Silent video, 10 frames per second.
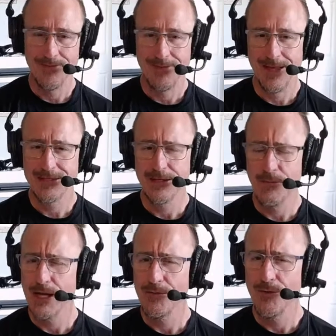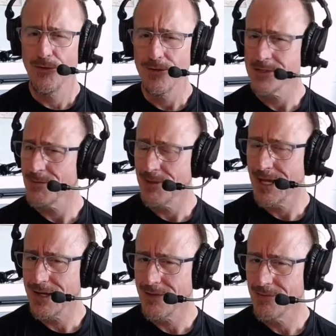that's debatable. There's the
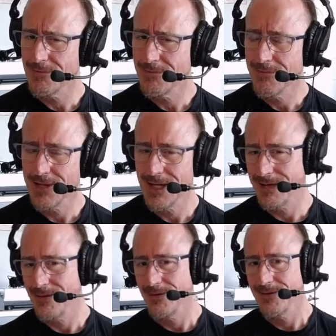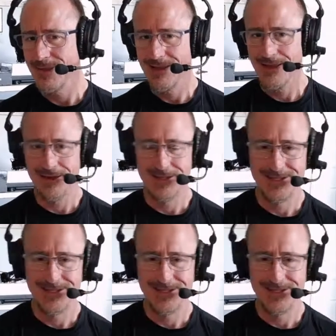millennium millennial, and then there's